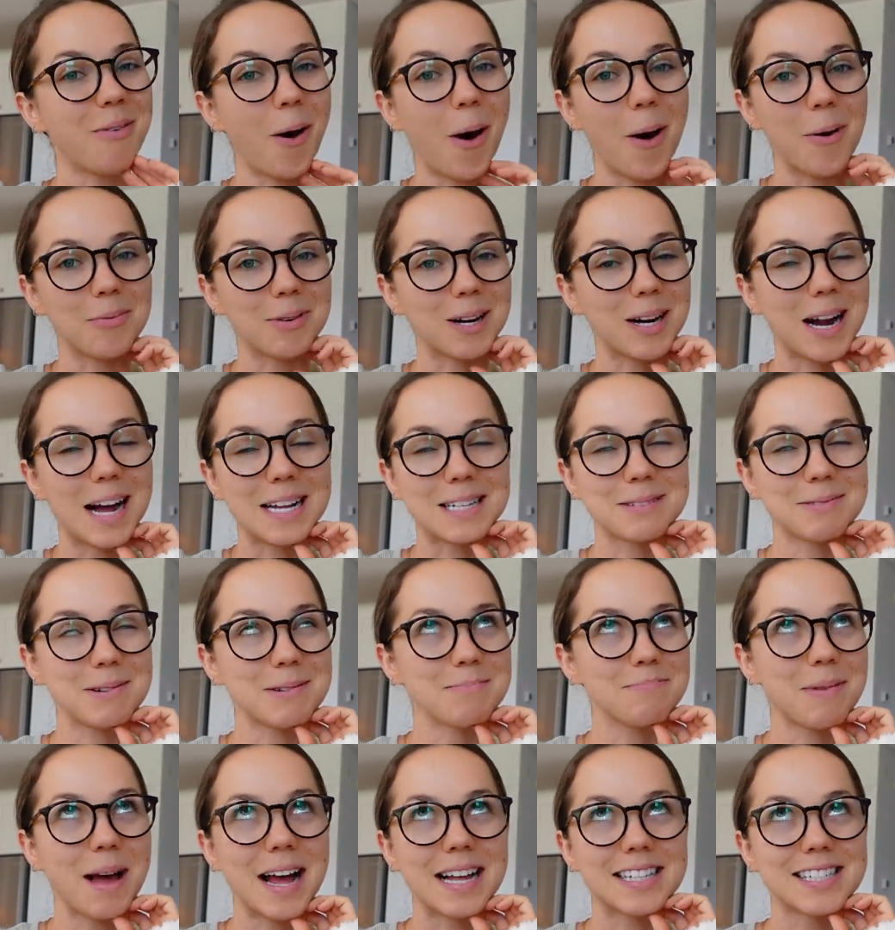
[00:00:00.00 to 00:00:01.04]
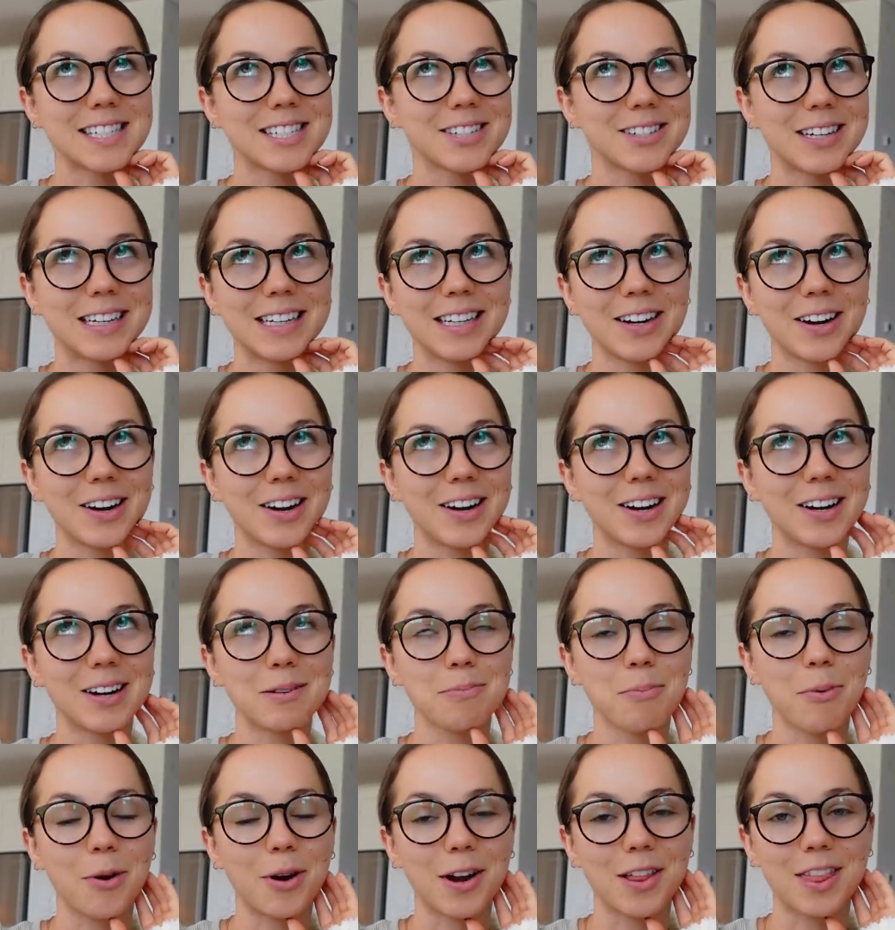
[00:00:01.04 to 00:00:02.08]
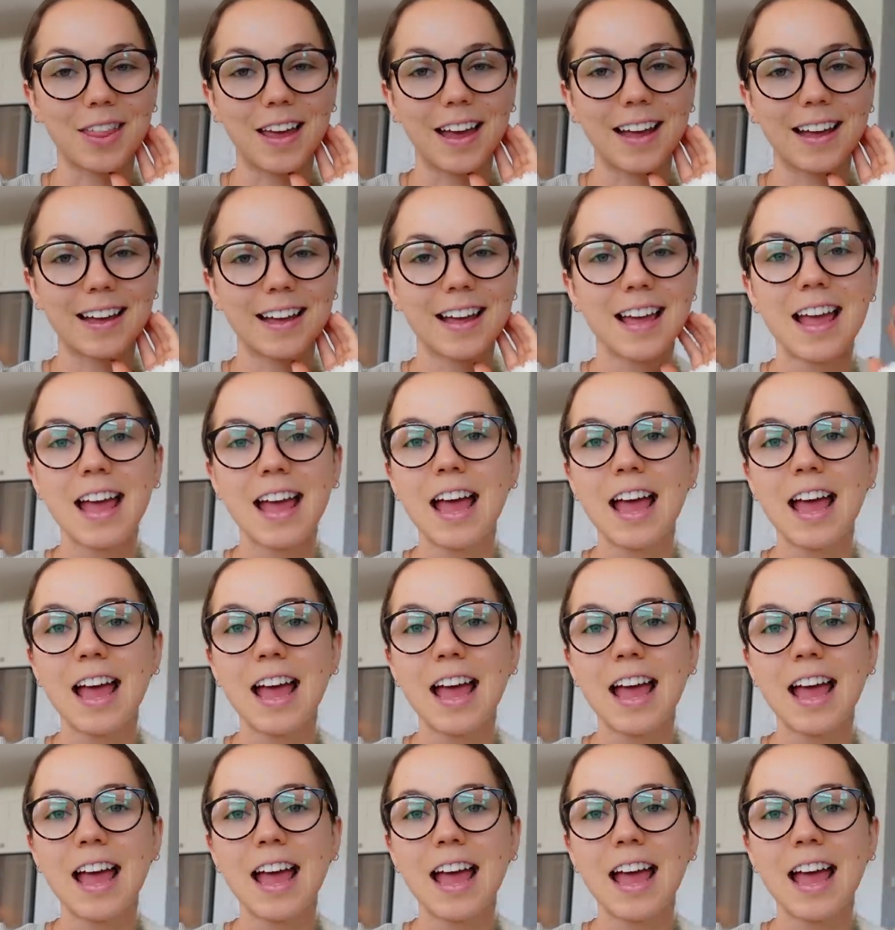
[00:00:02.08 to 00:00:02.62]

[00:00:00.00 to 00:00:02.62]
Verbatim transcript: Palmer has been pestering her, poor thing.